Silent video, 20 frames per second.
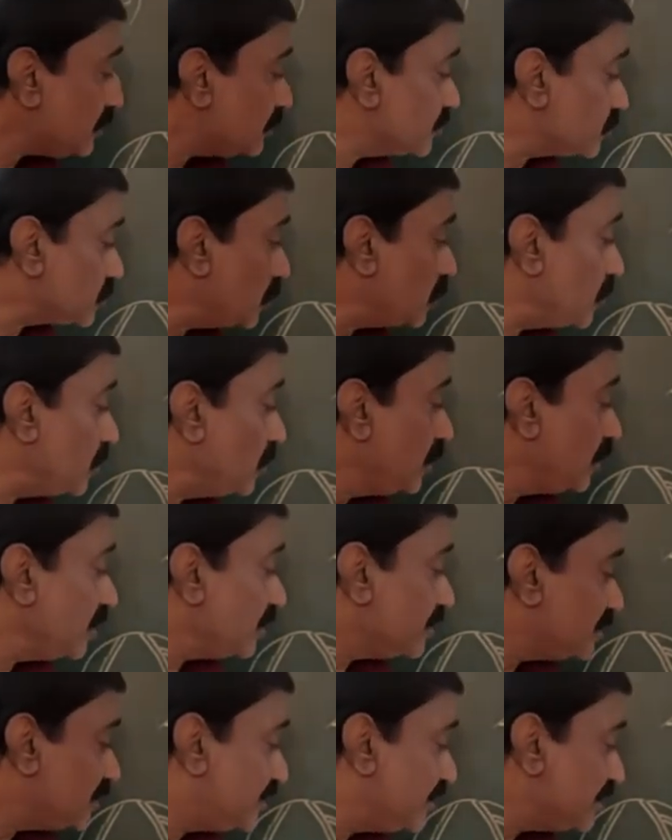So
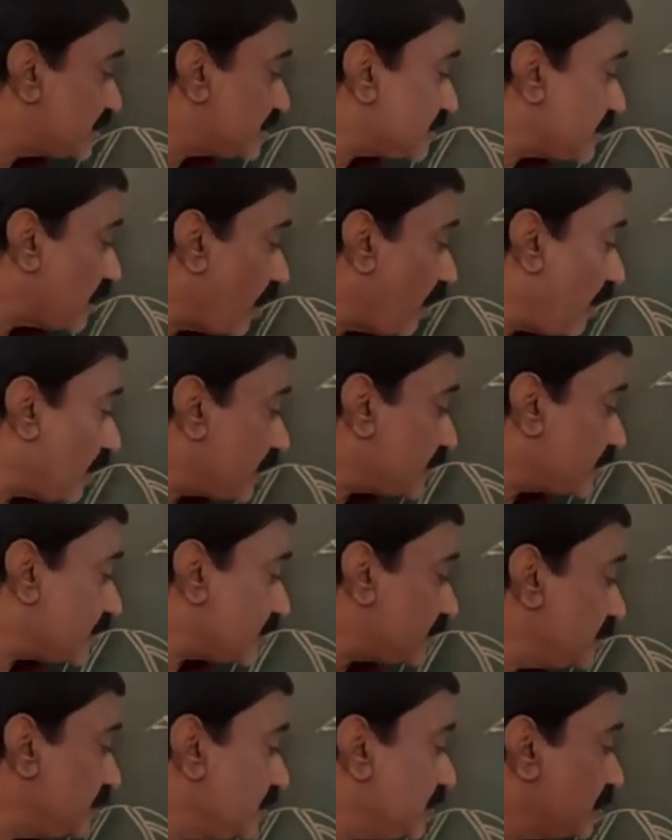this
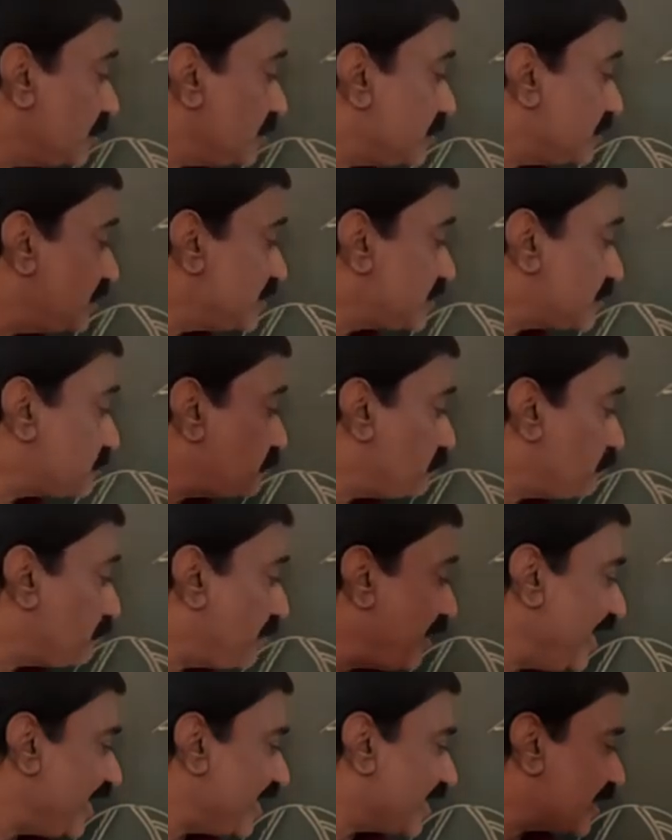
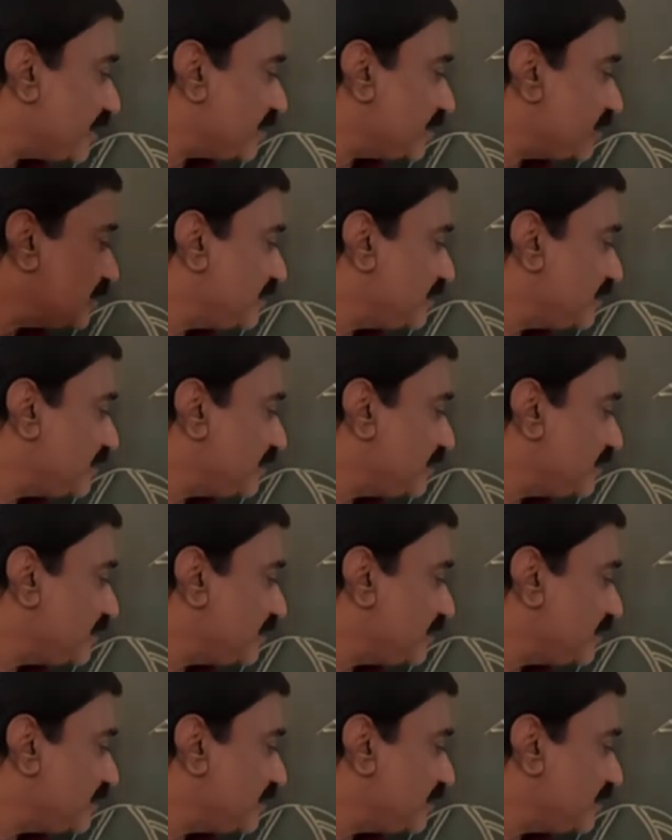plaque